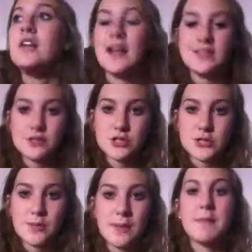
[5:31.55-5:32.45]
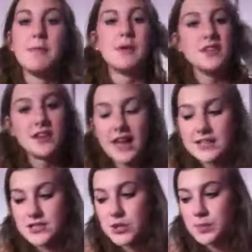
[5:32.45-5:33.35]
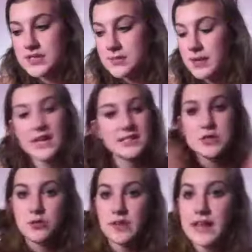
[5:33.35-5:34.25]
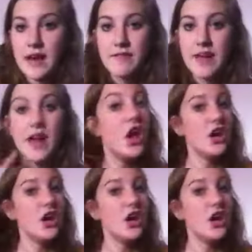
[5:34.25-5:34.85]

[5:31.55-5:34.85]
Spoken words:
not those stupid people, but they're kind of stupid to me because it's really not fair.